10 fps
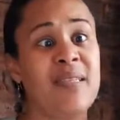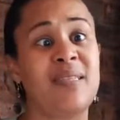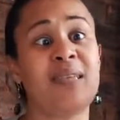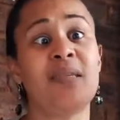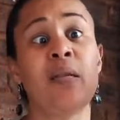
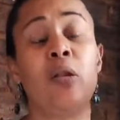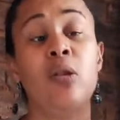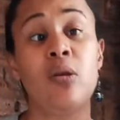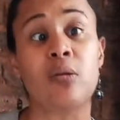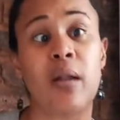Does it
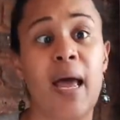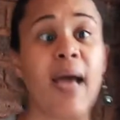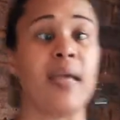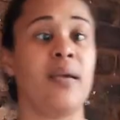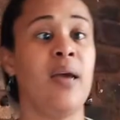look
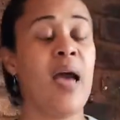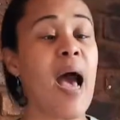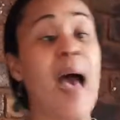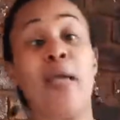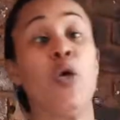like
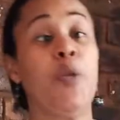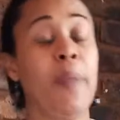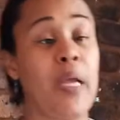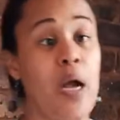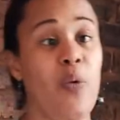I could be
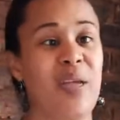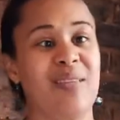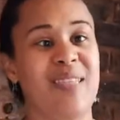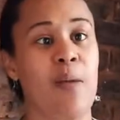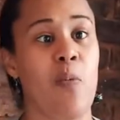going
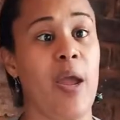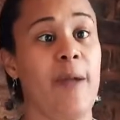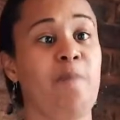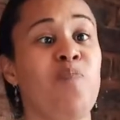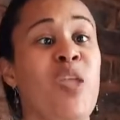somewhere?
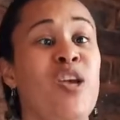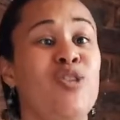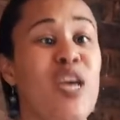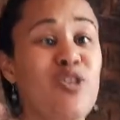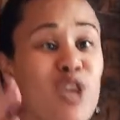
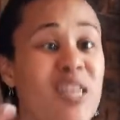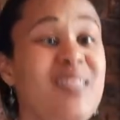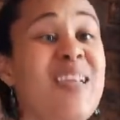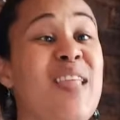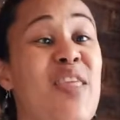So I
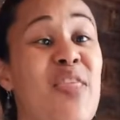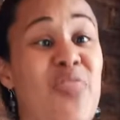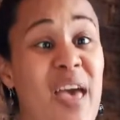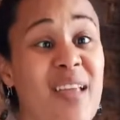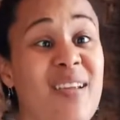trust that
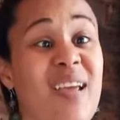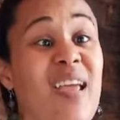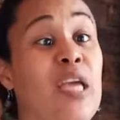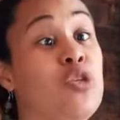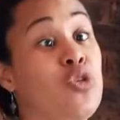that
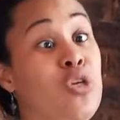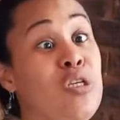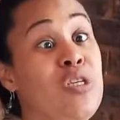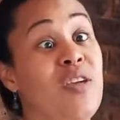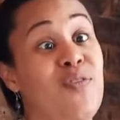is
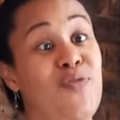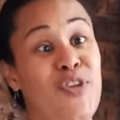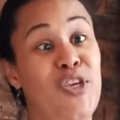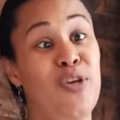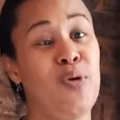good for
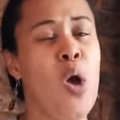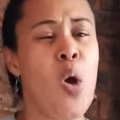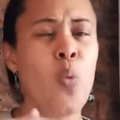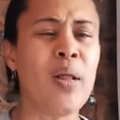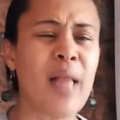you.
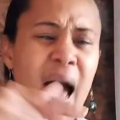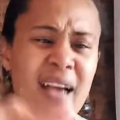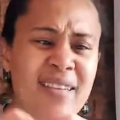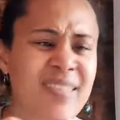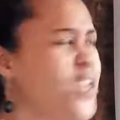Will
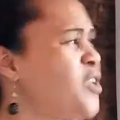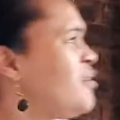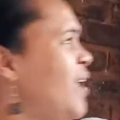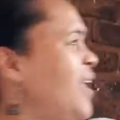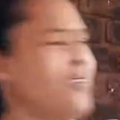I see
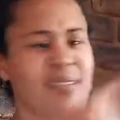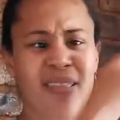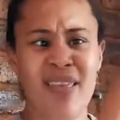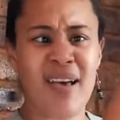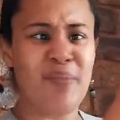you in
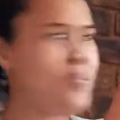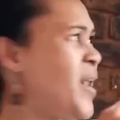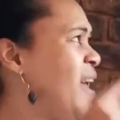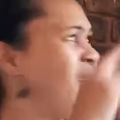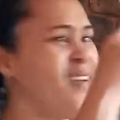the
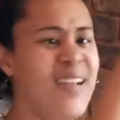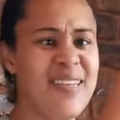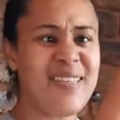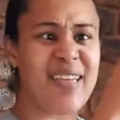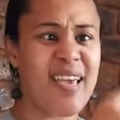
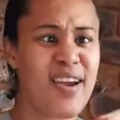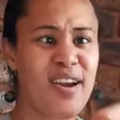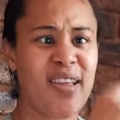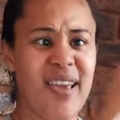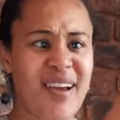playlist here?
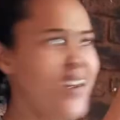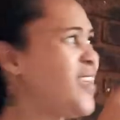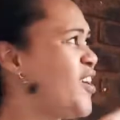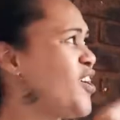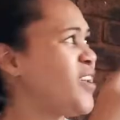
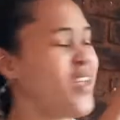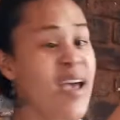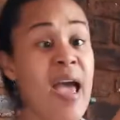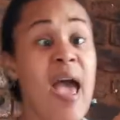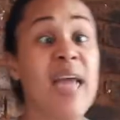
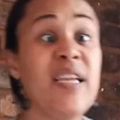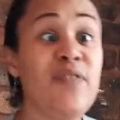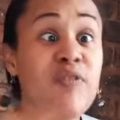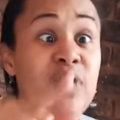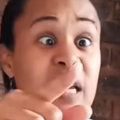And if
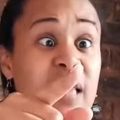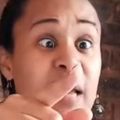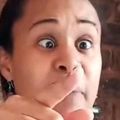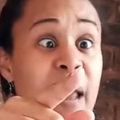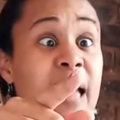you've seen
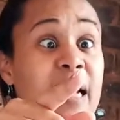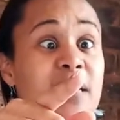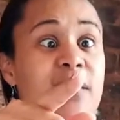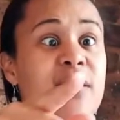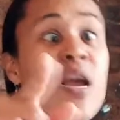that
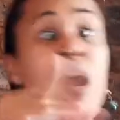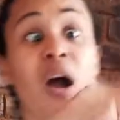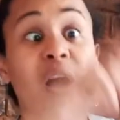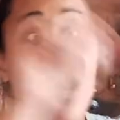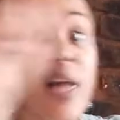playlist,
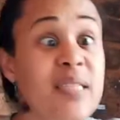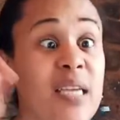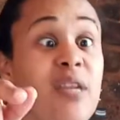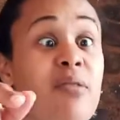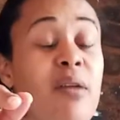
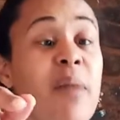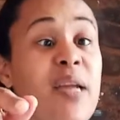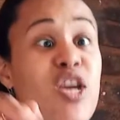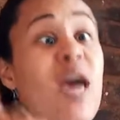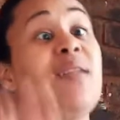continue on my
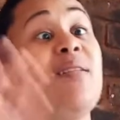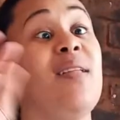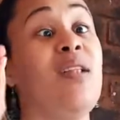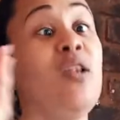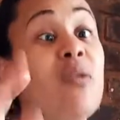channel
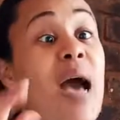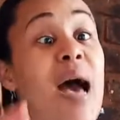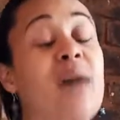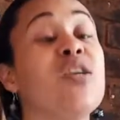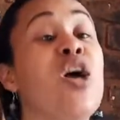and look
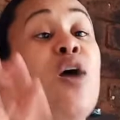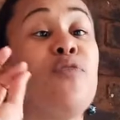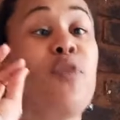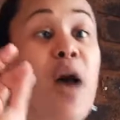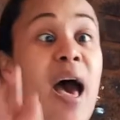out
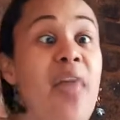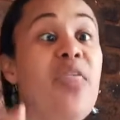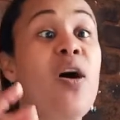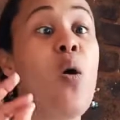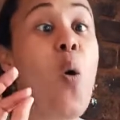for
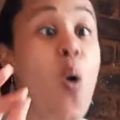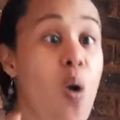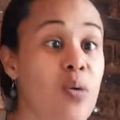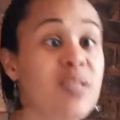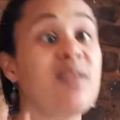other
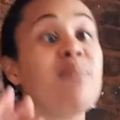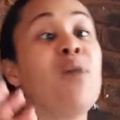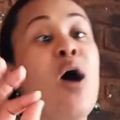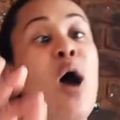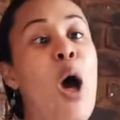awesome
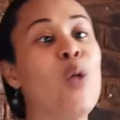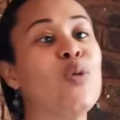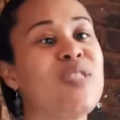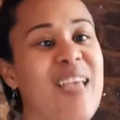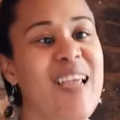
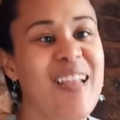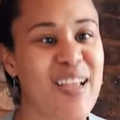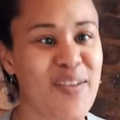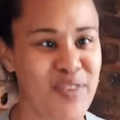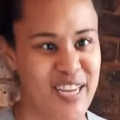
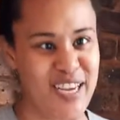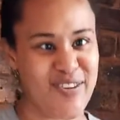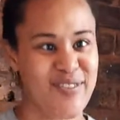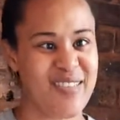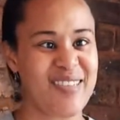wholesaling videos.